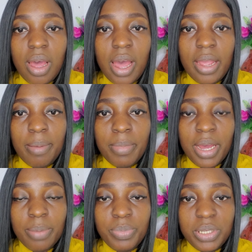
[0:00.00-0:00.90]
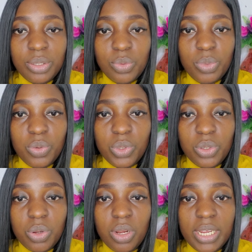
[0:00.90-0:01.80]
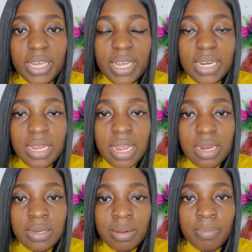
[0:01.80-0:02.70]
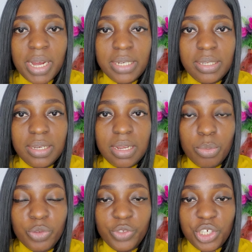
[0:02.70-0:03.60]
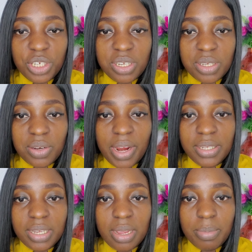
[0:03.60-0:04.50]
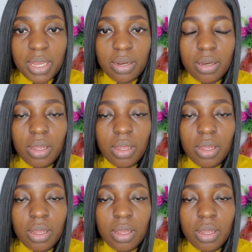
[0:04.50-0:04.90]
I am happy to be with you all again in the mighty name of Jesus Christ. Amen.